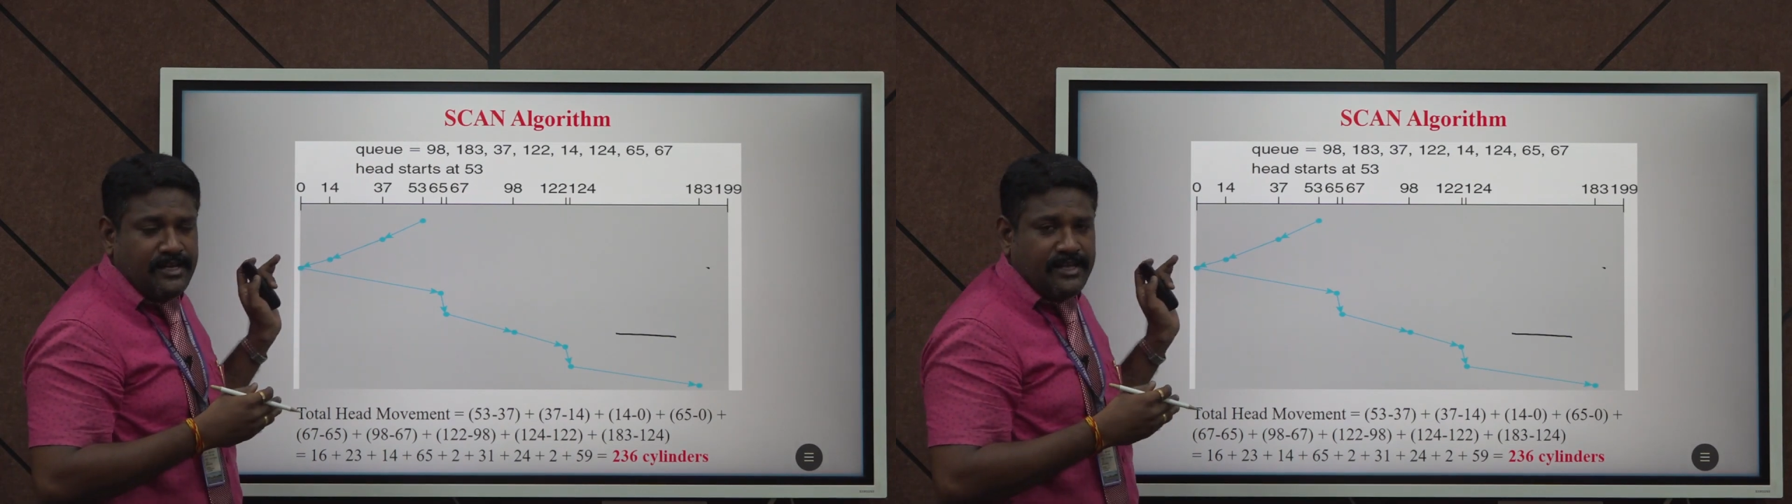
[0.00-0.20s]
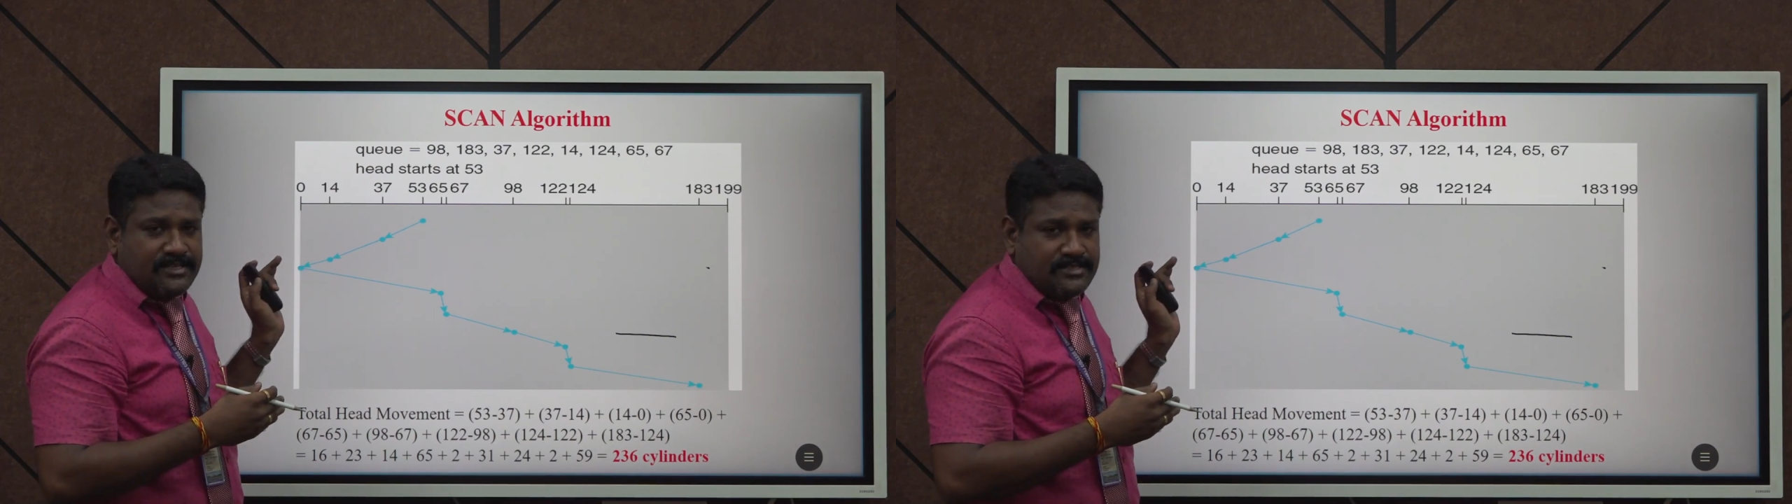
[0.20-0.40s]

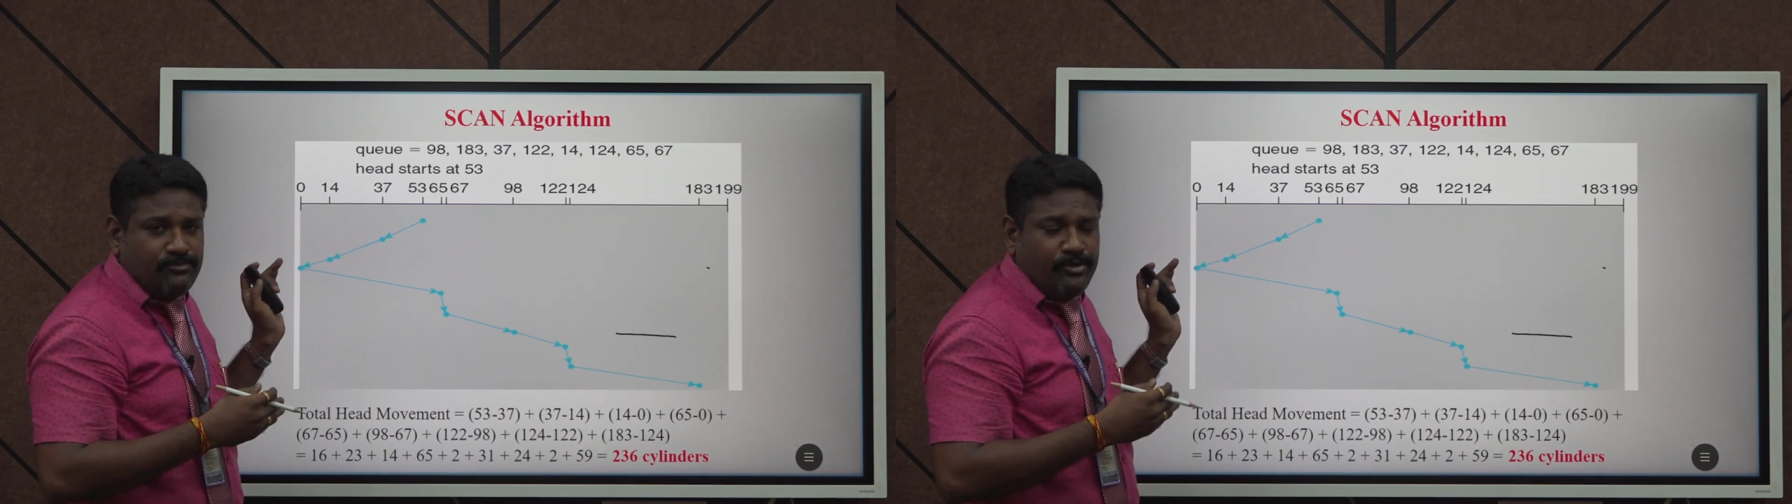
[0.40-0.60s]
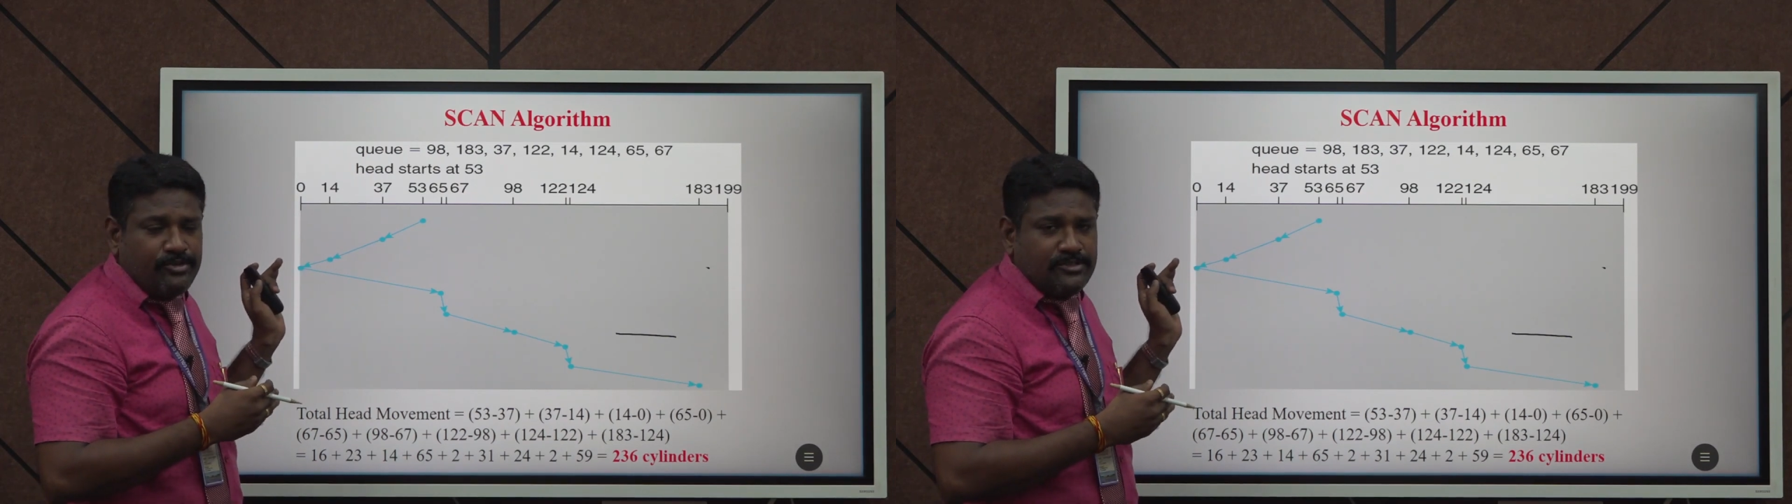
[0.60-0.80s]

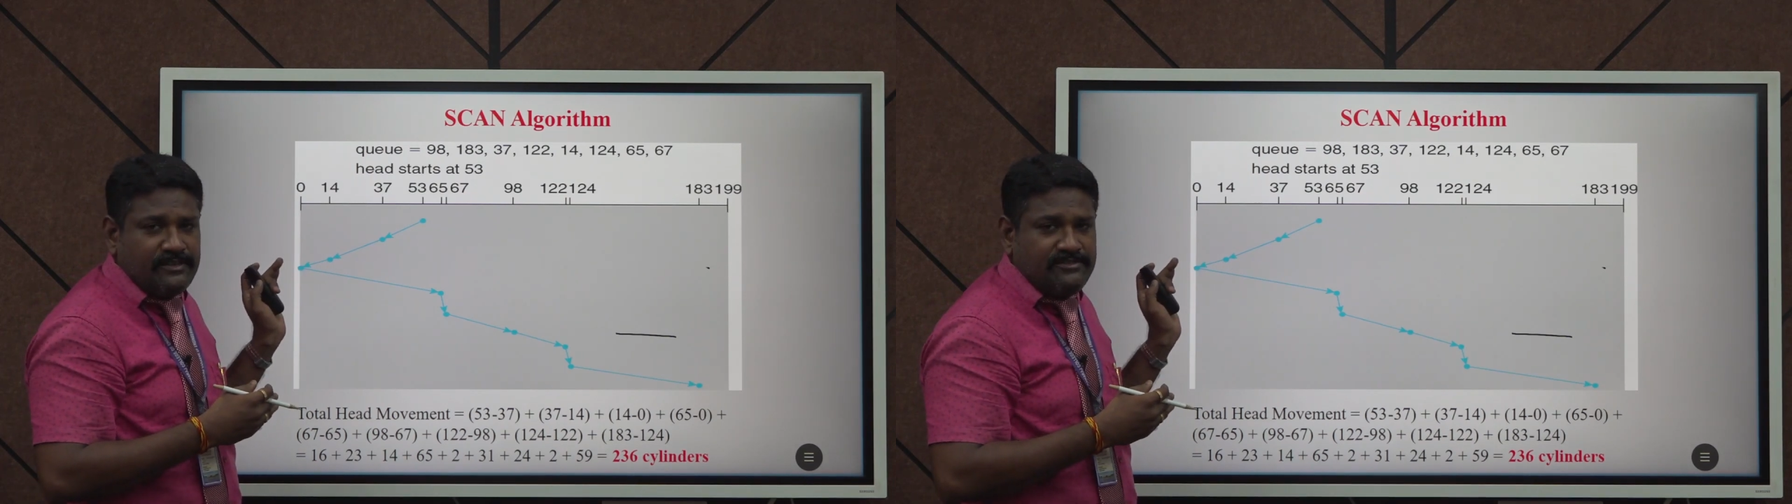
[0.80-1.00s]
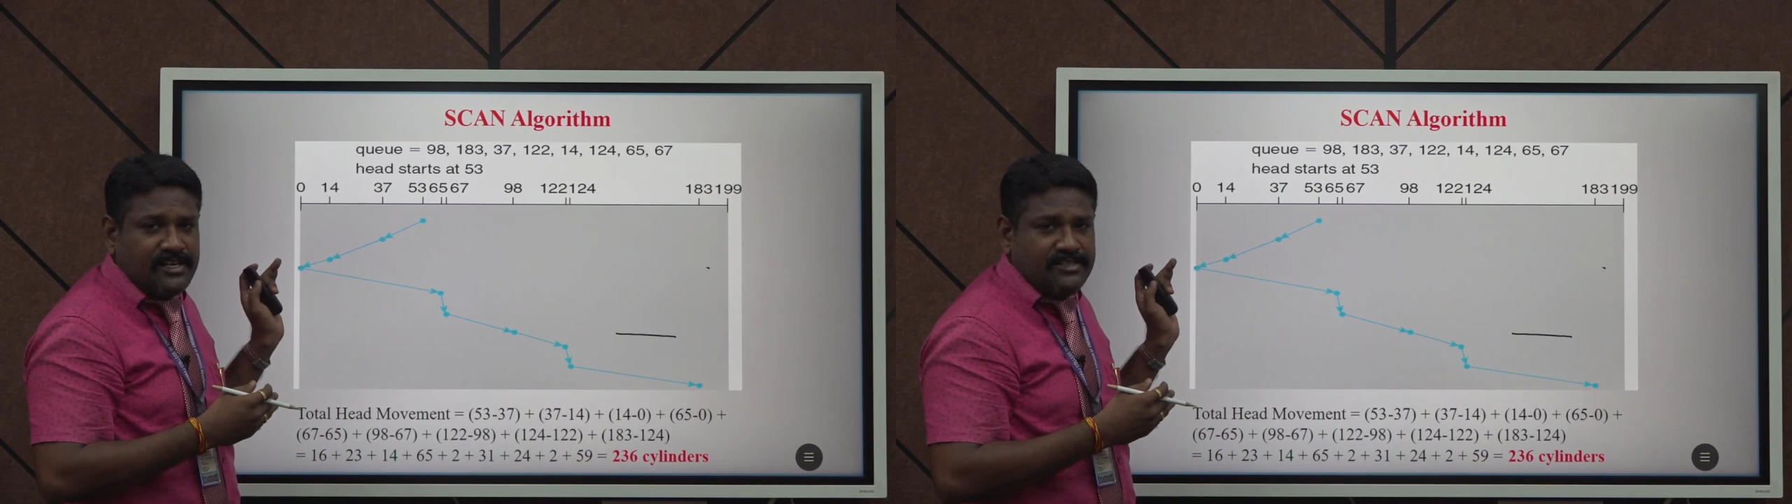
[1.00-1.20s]
direction, moving towards
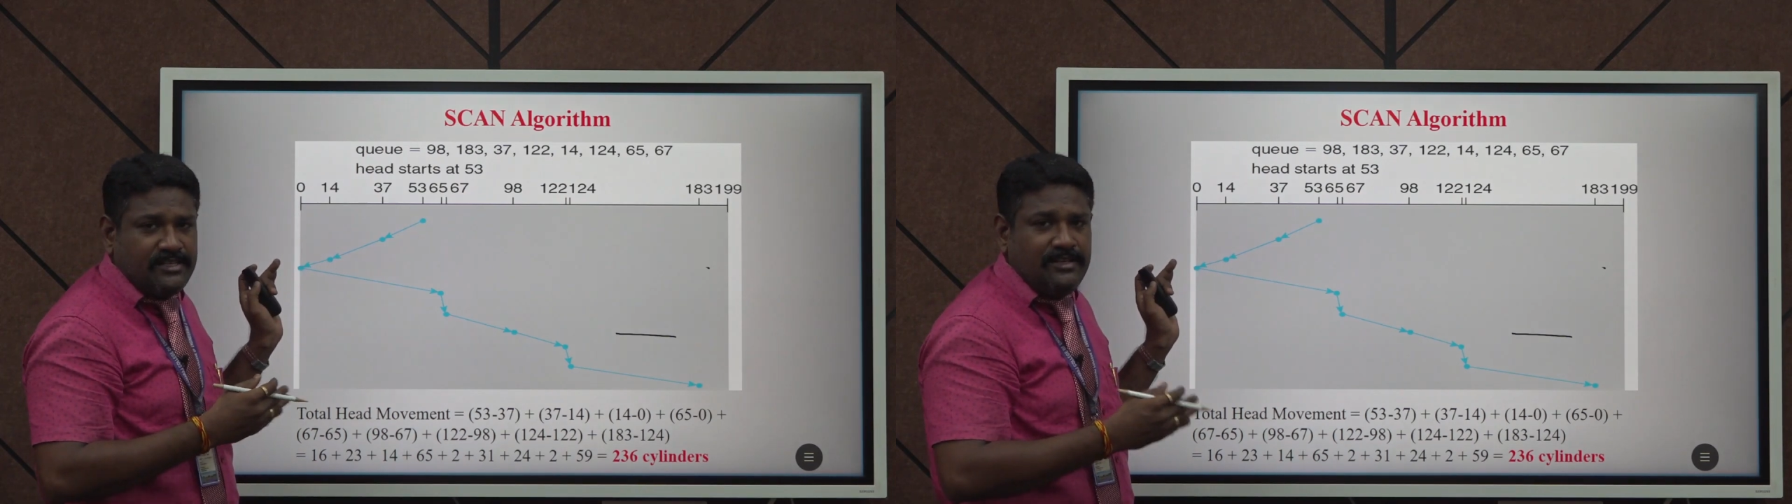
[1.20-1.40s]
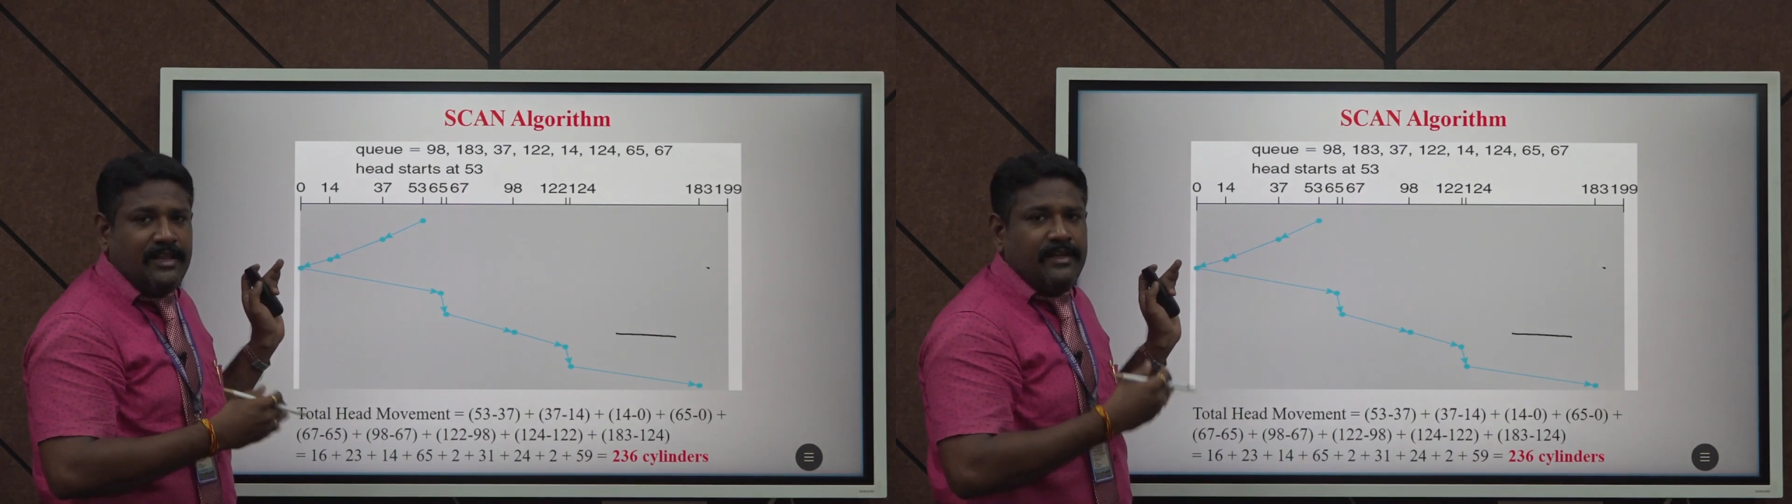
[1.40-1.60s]
left direction,